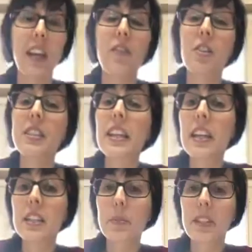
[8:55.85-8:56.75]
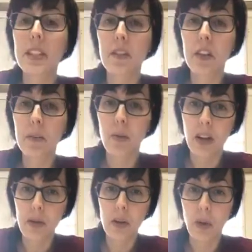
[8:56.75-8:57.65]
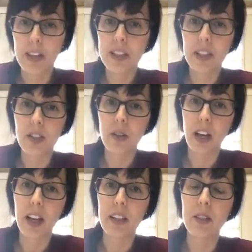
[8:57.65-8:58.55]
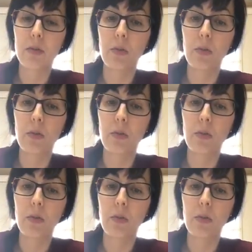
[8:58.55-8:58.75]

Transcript: if there's any specific prayer requests that you guys